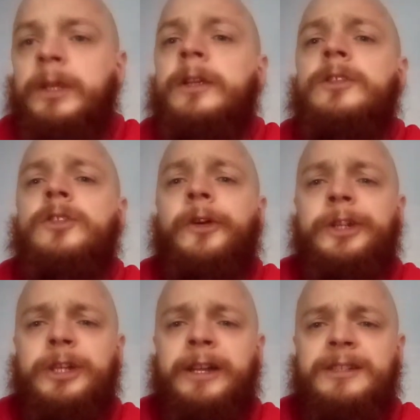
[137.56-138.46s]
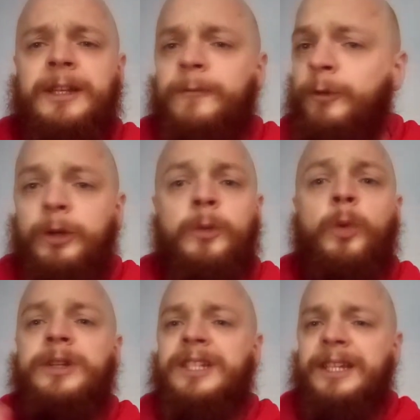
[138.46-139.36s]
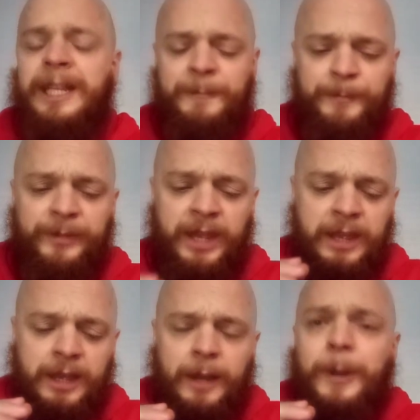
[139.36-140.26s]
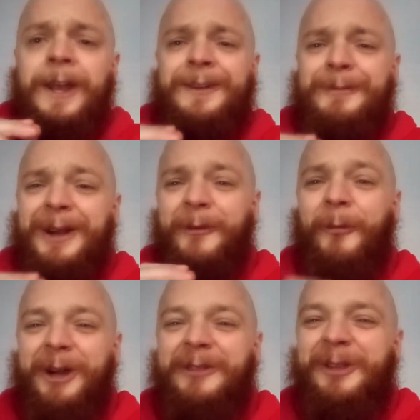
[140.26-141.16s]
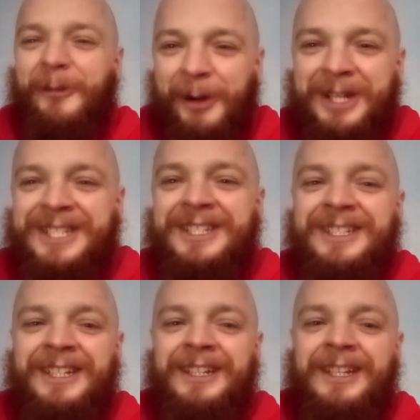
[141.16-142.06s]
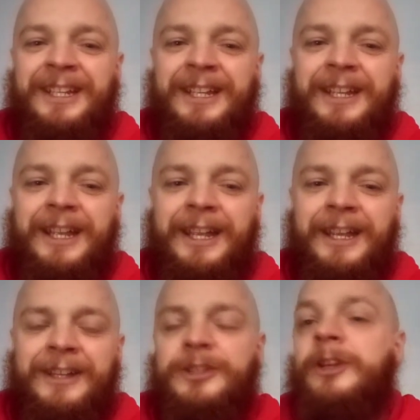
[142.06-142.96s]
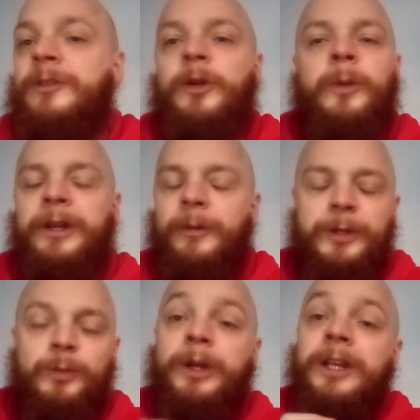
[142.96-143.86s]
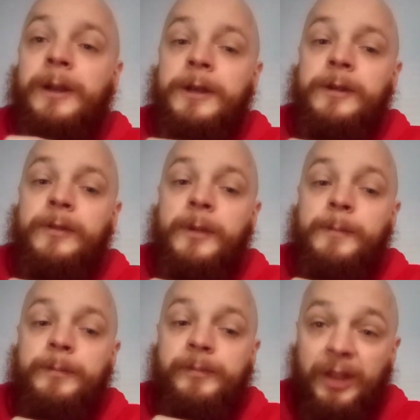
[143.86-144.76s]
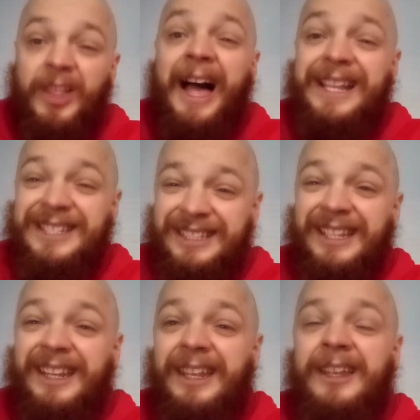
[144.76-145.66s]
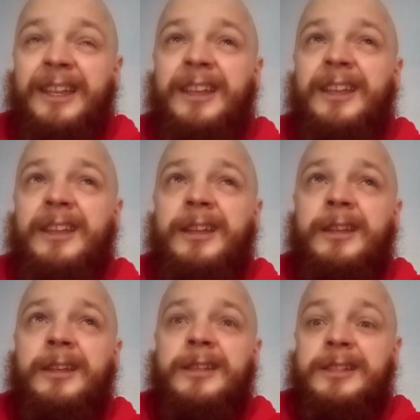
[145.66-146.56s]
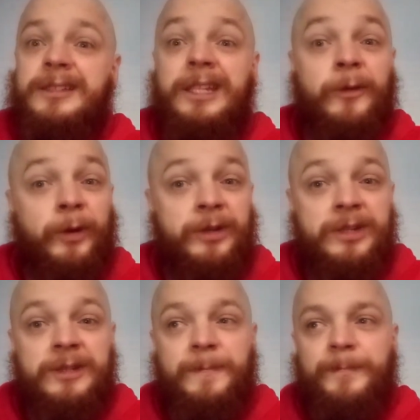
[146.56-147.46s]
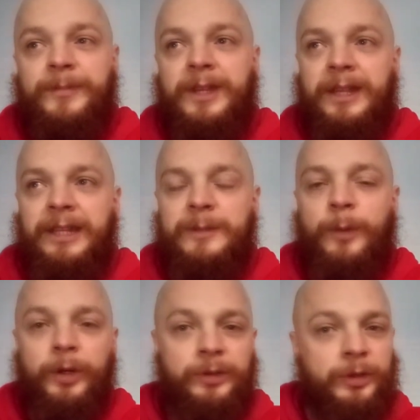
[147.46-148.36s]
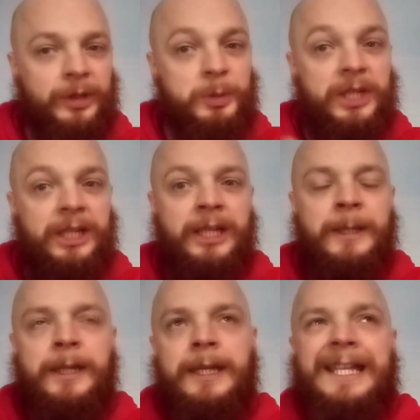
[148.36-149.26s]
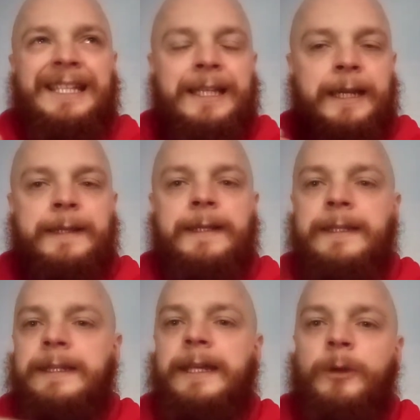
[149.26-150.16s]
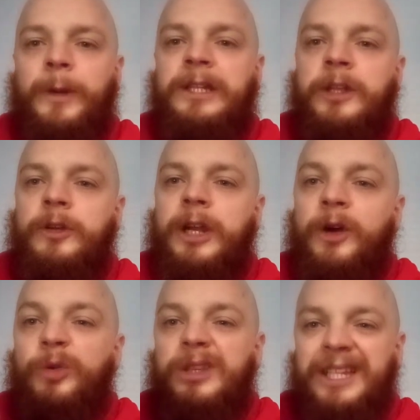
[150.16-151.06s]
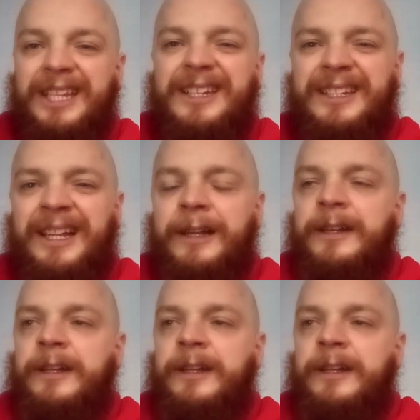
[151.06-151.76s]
Scottish accent ruining words again. One of the worst, one of the last great Cena runs at this point, 2008. Then I think he kind of went downhill later in that.